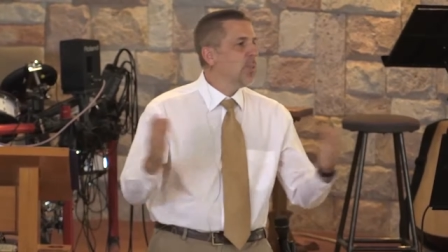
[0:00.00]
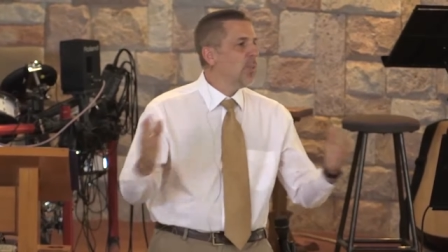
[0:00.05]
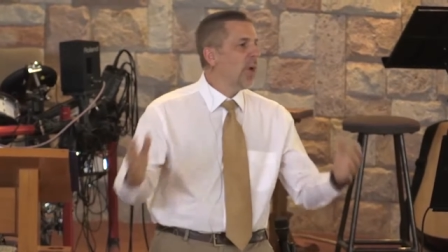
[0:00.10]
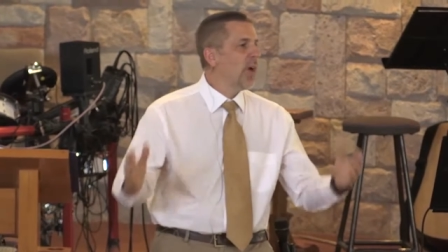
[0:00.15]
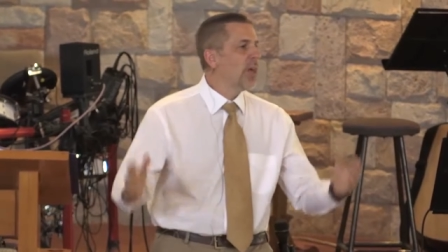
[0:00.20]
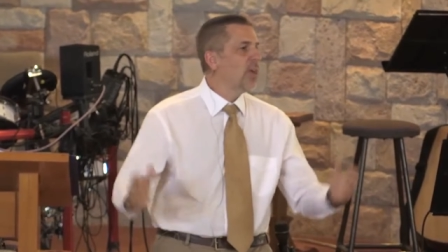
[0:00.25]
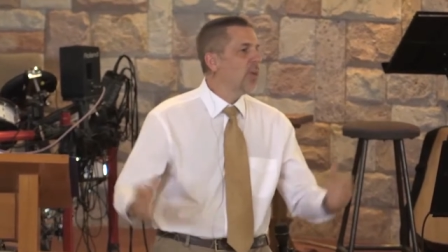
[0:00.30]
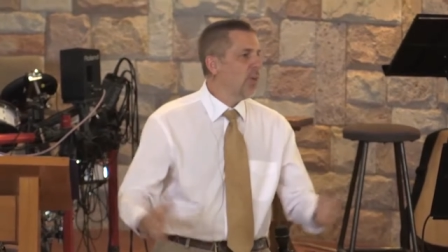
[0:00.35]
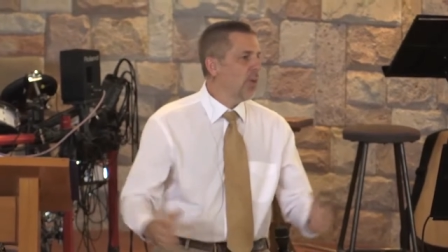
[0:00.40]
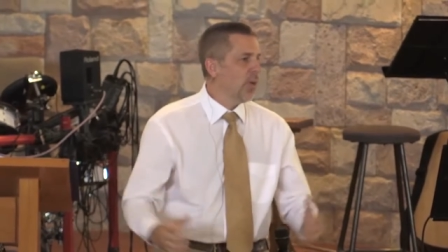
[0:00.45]
that
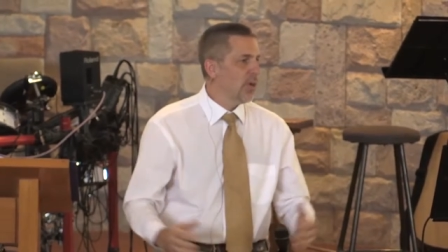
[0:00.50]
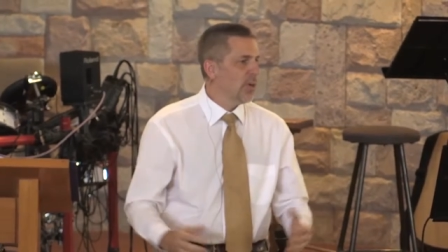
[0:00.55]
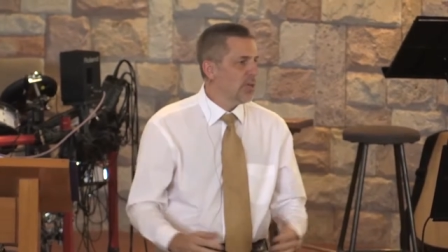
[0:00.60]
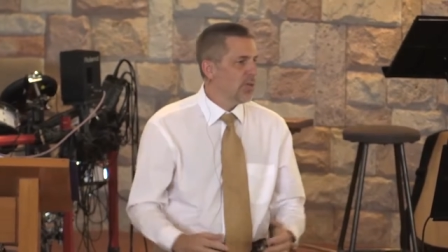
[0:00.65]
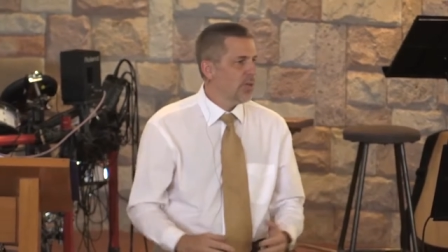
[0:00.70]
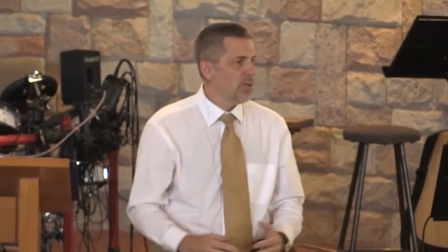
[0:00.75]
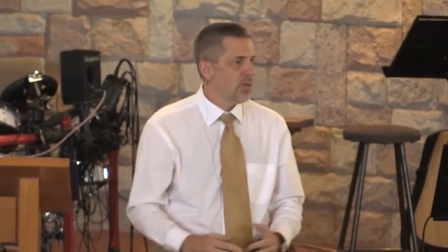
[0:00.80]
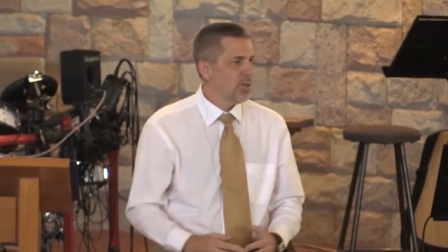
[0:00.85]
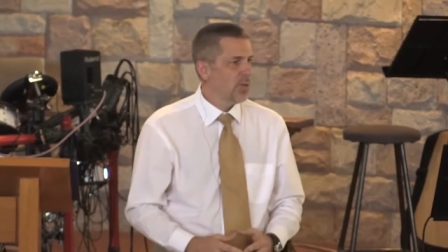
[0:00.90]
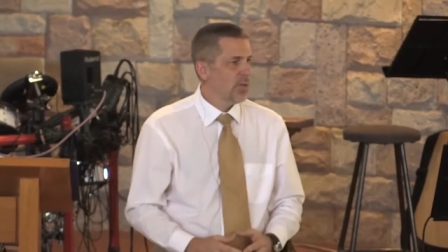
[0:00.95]
break
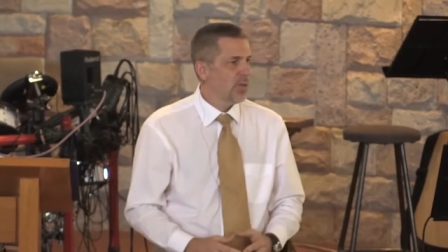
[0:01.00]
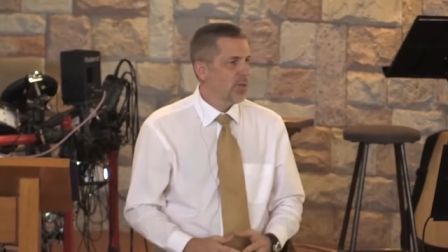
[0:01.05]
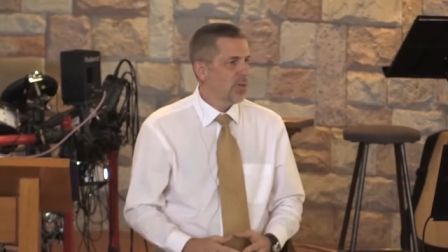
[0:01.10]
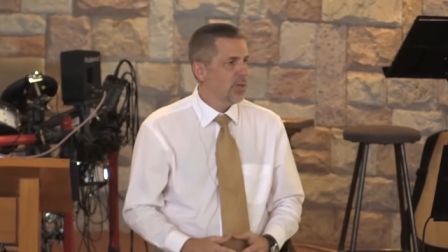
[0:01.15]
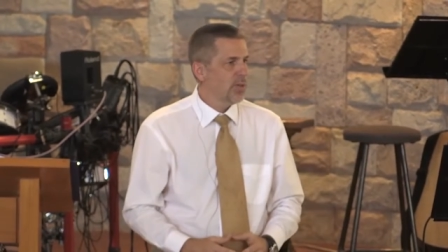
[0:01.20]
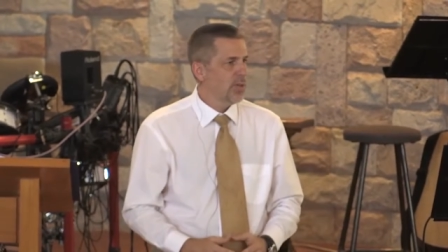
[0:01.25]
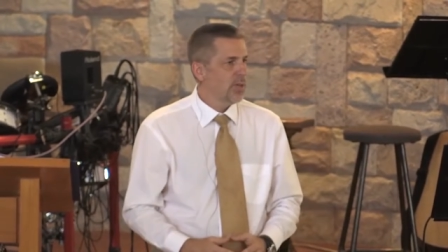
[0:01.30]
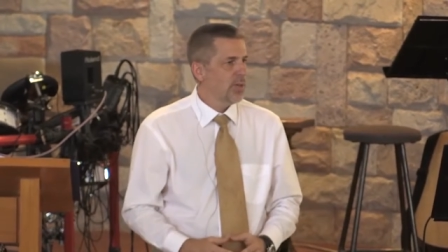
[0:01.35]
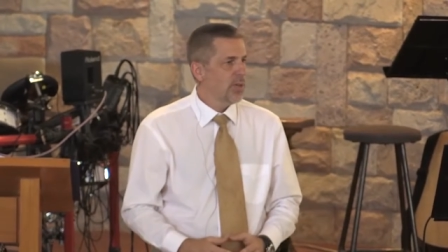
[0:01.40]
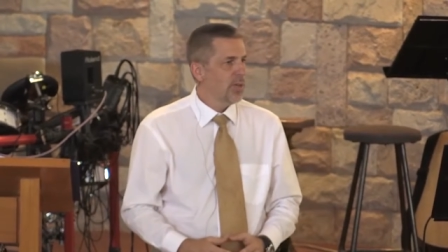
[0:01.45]
yours.
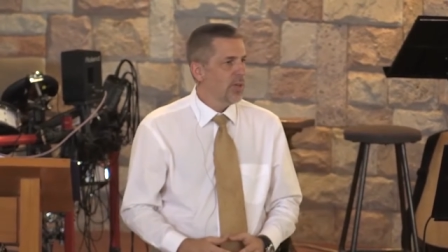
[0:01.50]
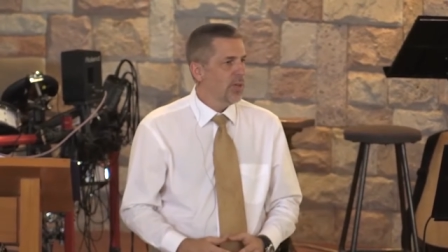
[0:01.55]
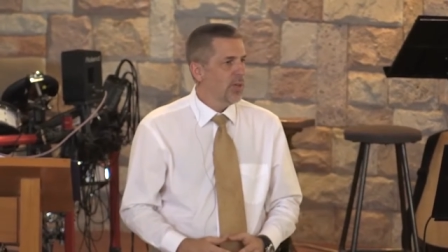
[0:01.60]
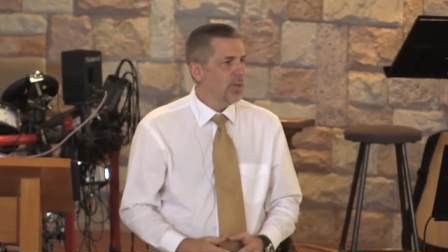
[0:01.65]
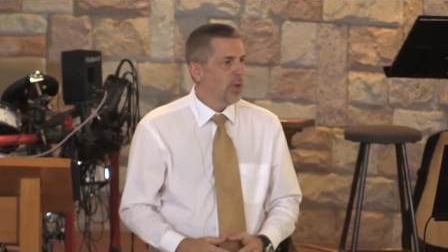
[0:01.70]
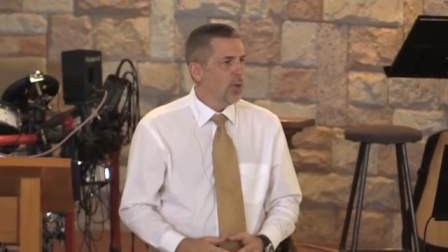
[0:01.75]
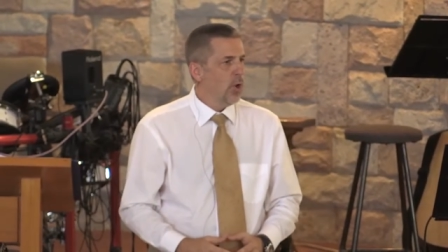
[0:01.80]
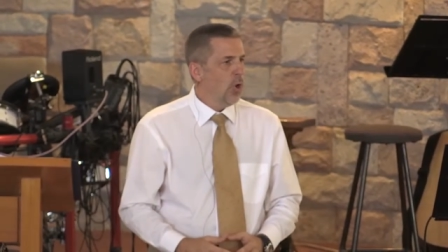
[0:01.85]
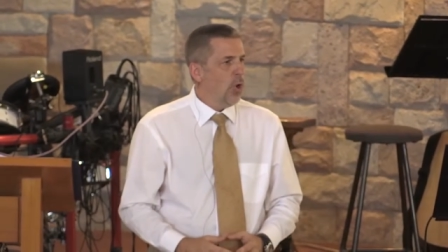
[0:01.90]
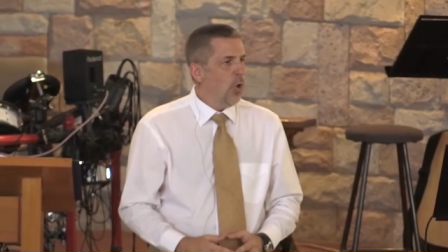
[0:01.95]

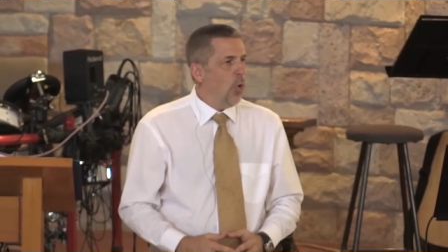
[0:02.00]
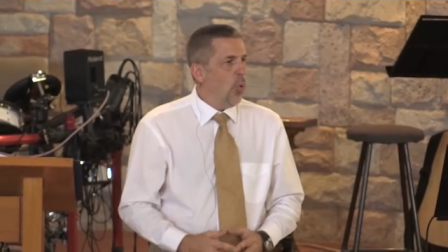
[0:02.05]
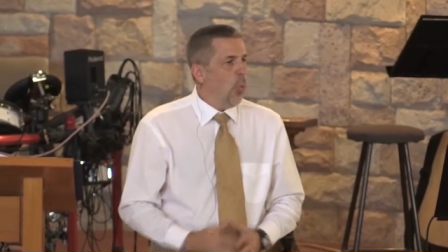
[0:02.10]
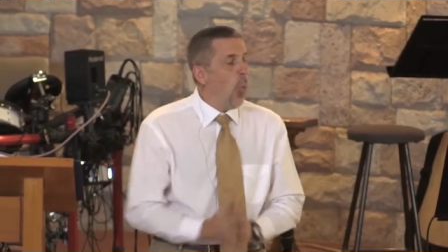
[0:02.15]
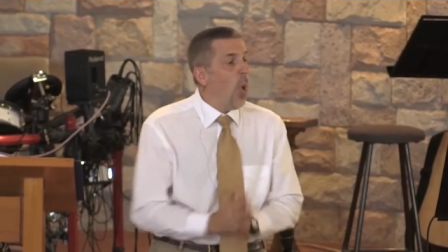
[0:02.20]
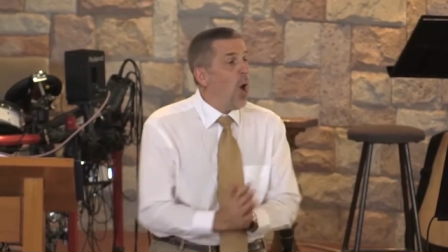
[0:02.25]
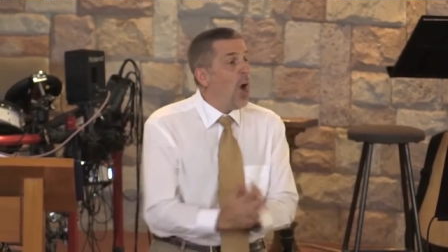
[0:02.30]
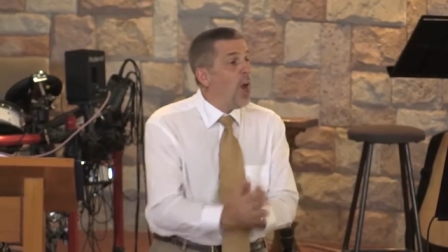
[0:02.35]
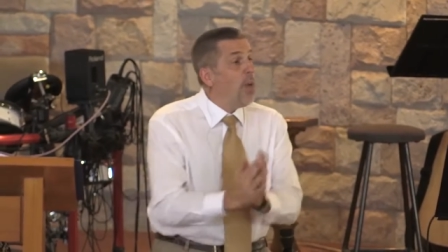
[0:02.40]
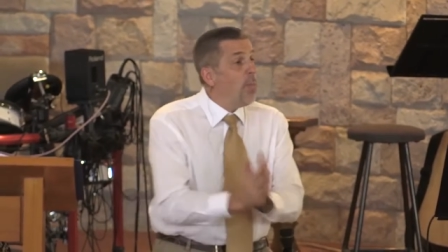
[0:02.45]

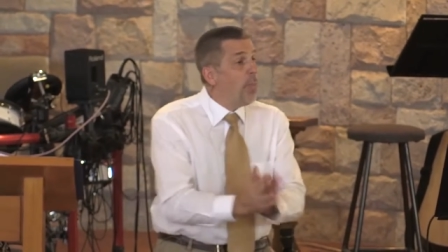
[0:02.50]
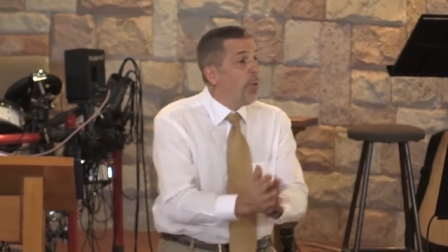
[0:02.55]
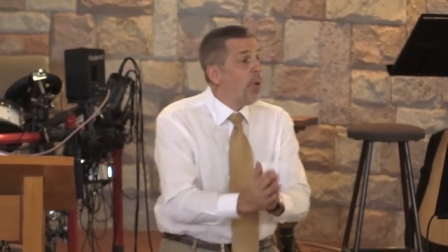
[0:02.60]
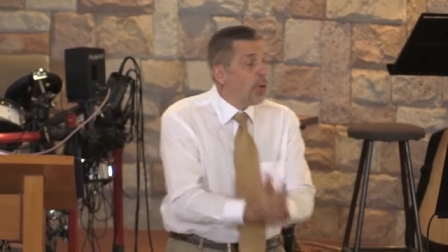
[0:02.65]
One